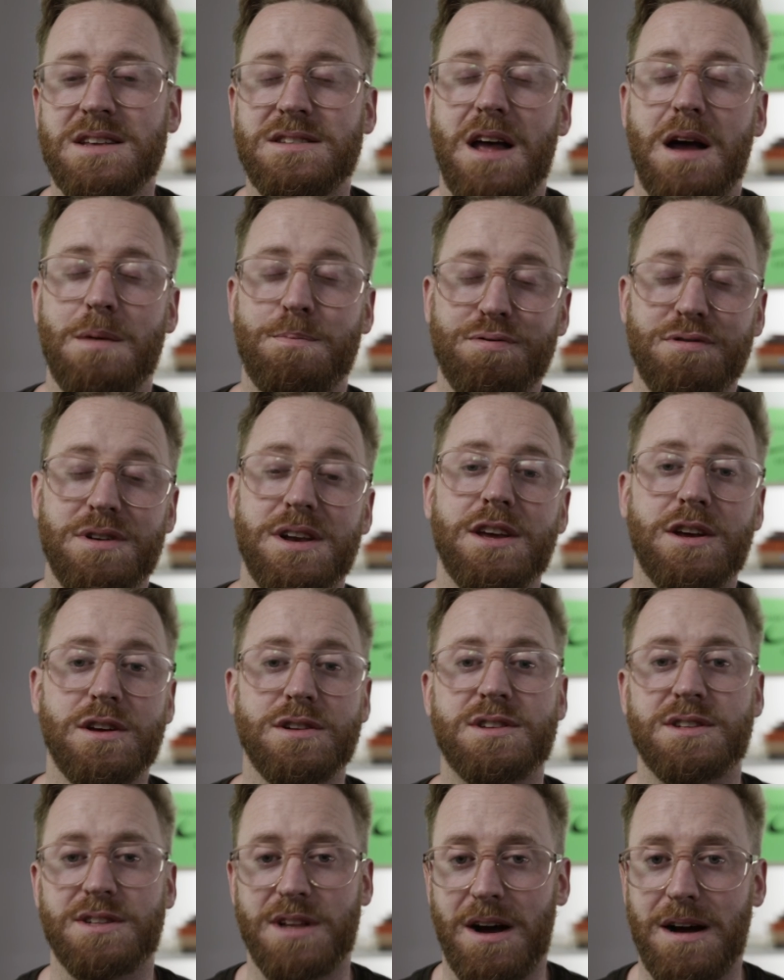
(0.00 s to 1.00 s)
is a pretty
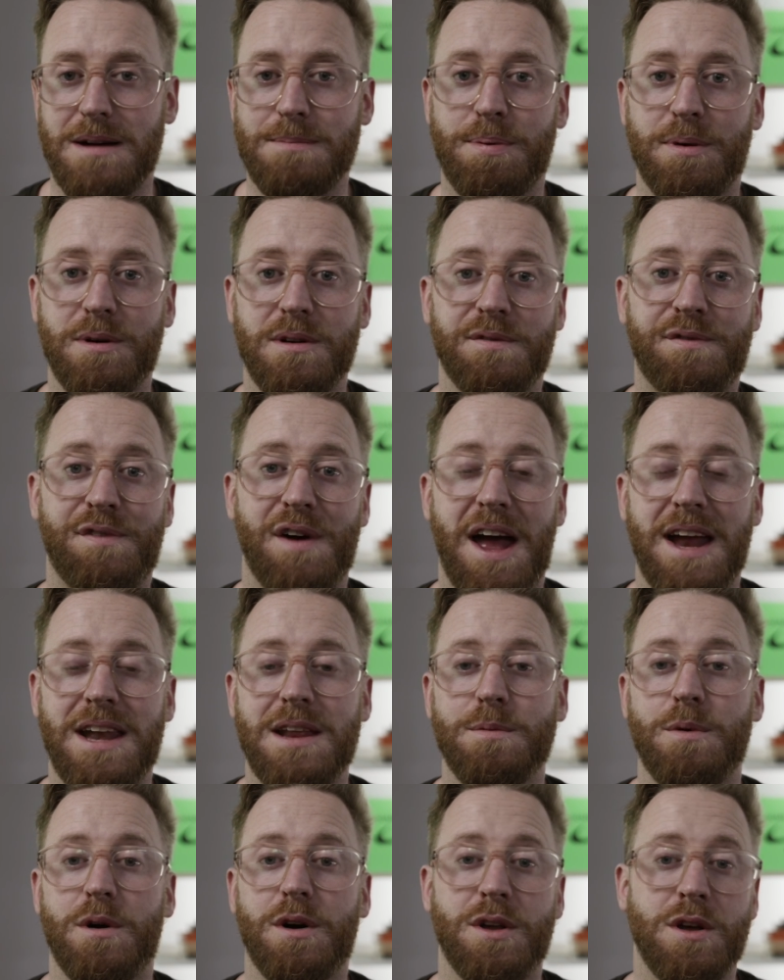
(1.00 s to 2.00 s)
good starting point for
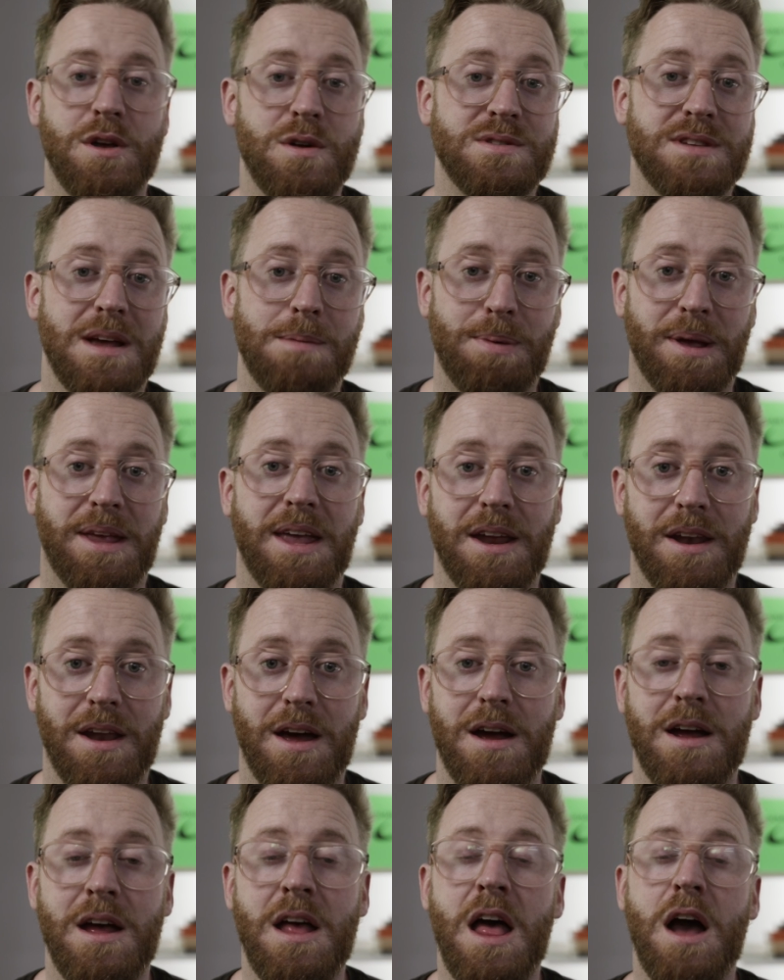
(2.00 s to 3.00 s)
anyone who's a
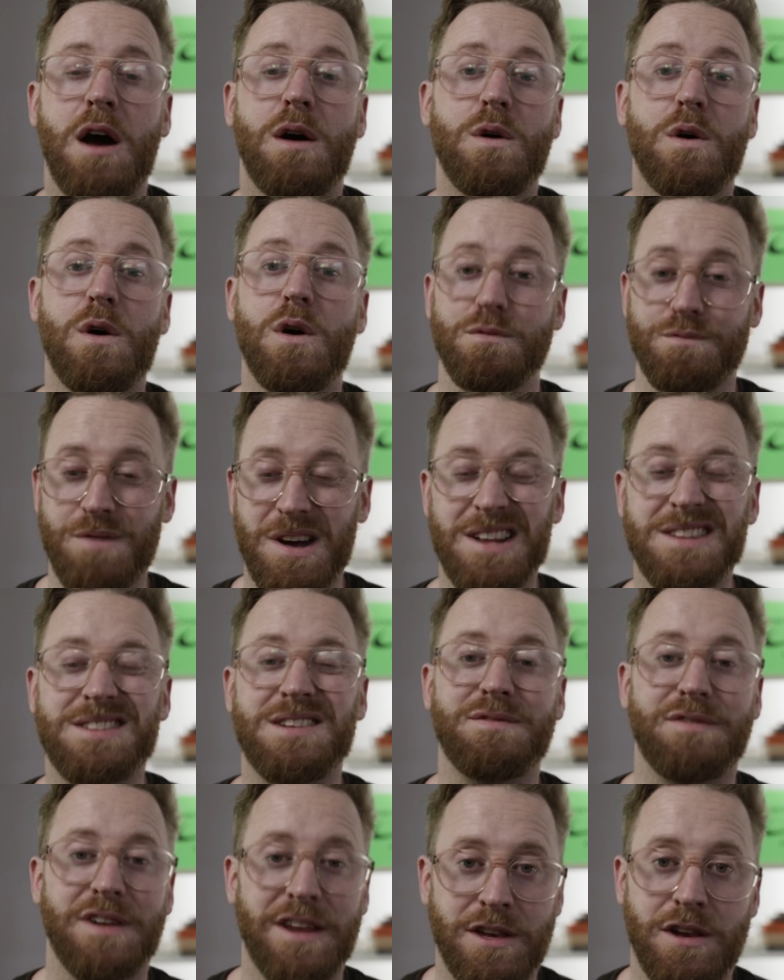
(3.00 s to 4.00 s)
beginner or
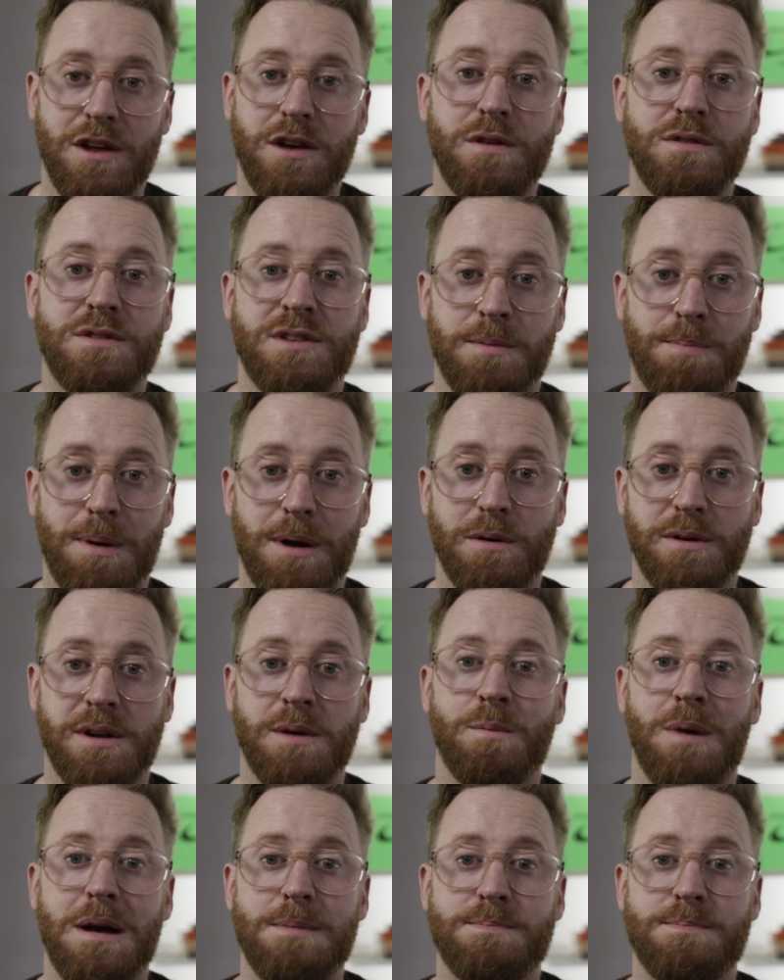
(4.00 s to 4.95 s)
relatively new to building